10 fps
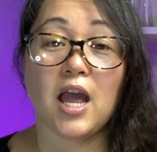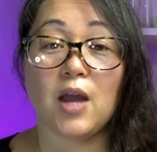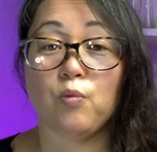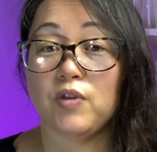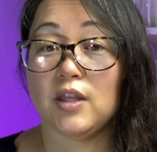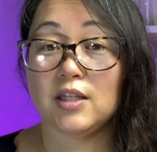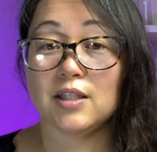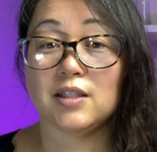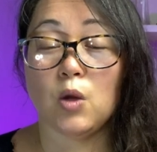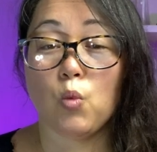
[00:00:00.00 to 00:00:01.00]
And with an
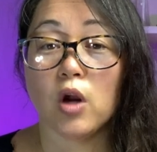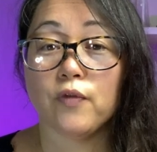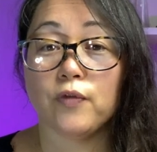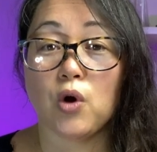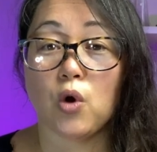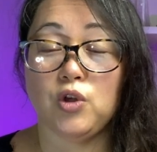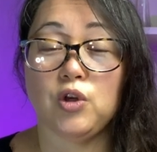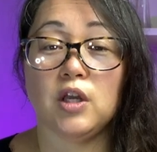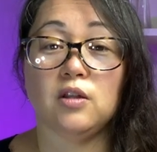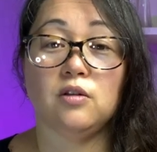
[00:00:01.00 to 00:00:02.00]
existing workflow, you
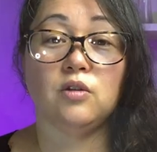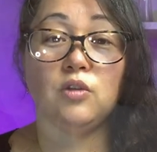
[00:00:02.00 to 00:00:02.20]
can